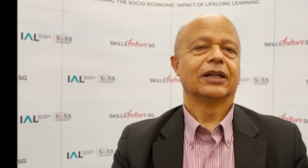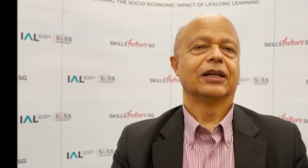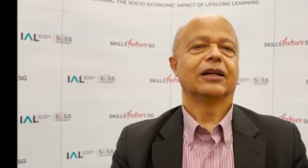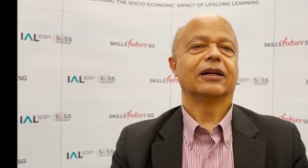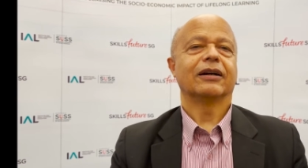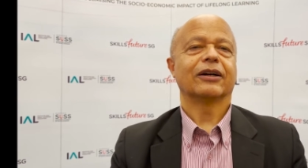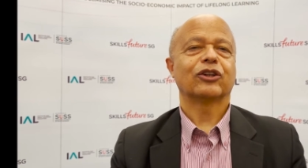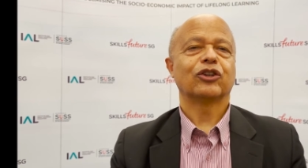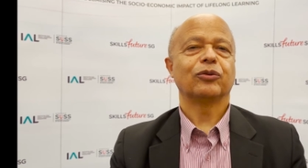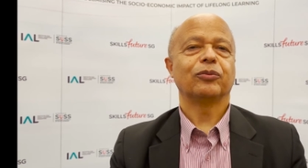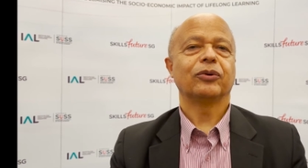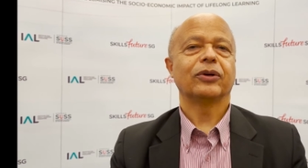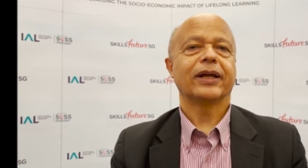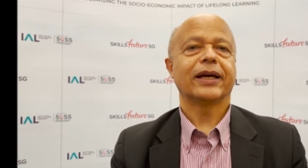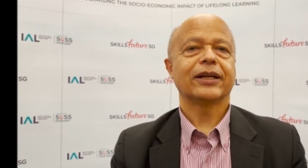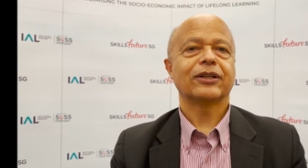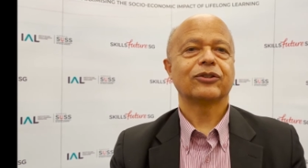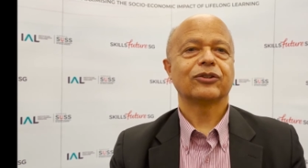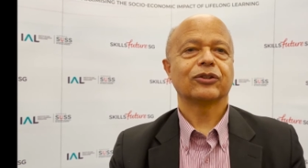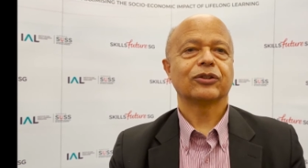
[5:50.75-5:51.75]

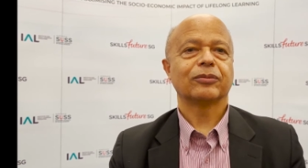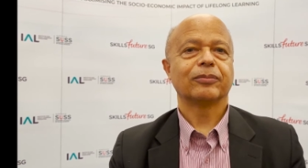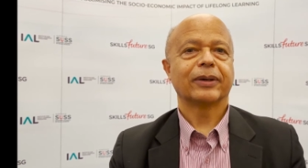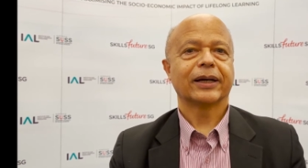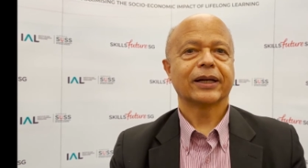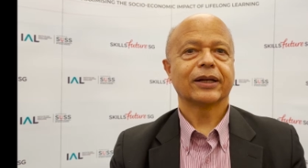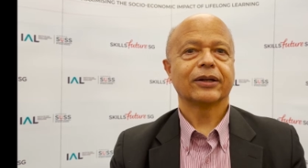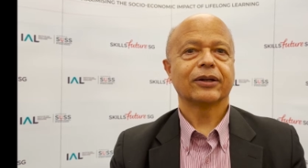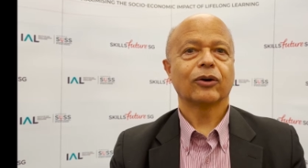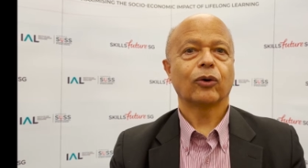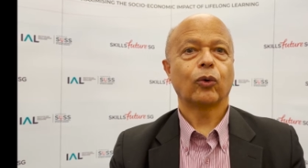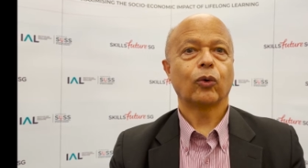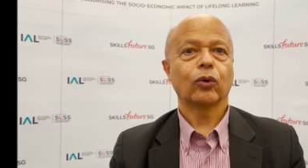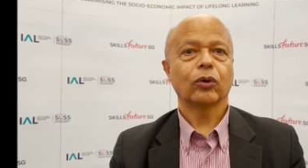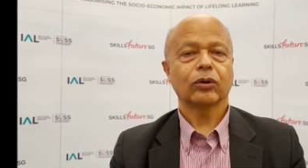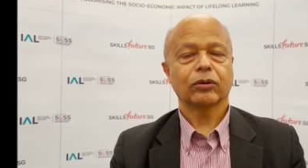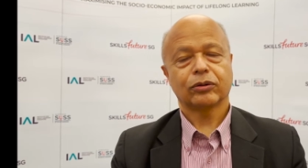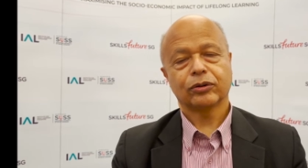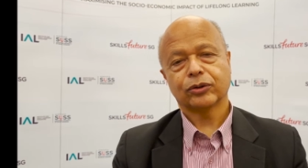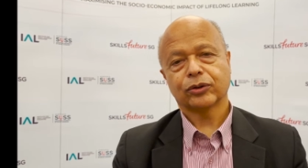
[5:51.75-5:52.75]
accumulated by
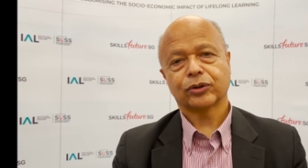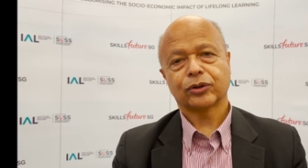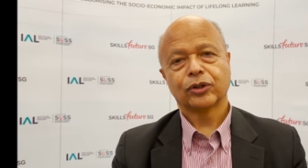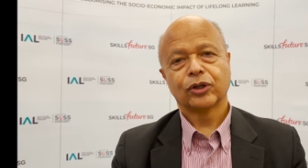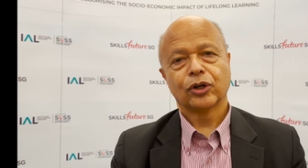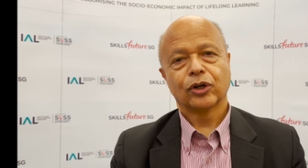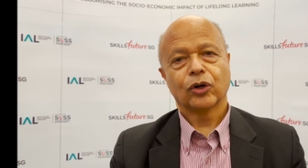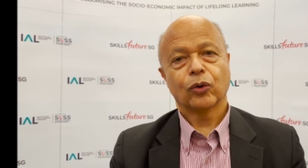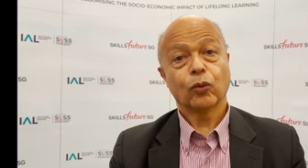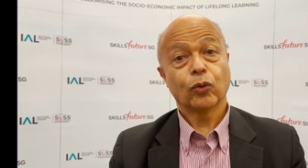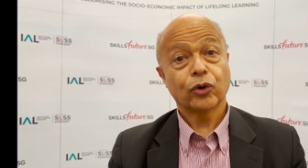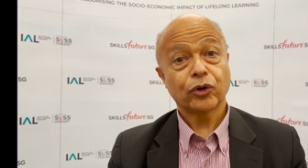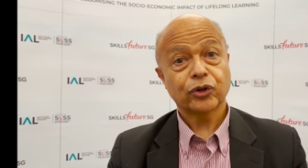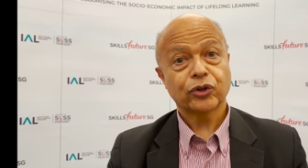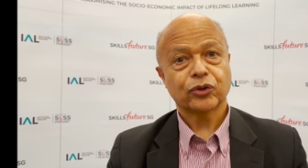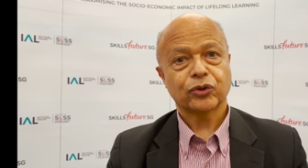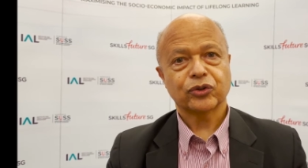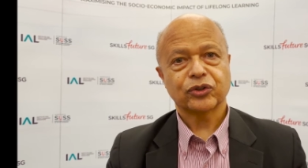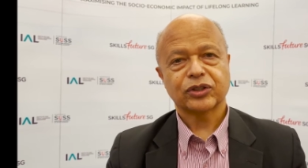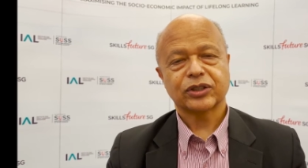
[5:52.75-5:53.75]
older
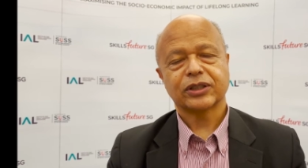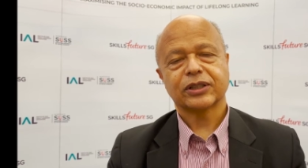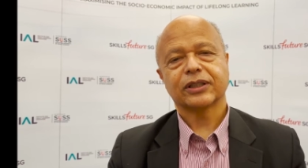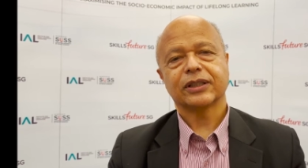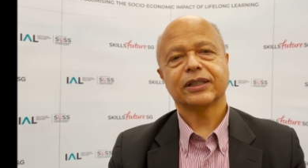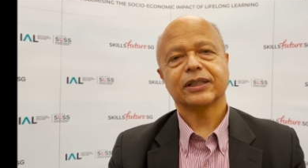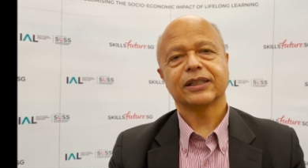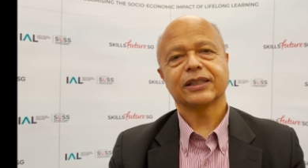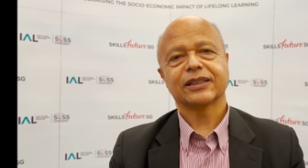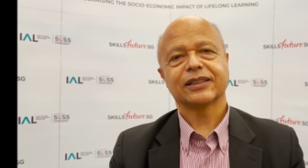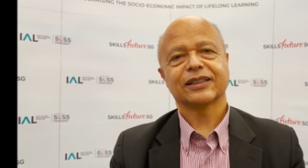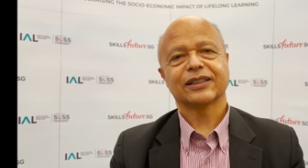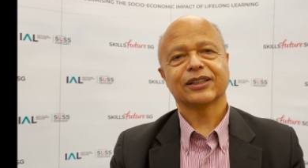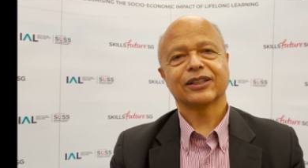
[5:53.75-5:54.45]
workers is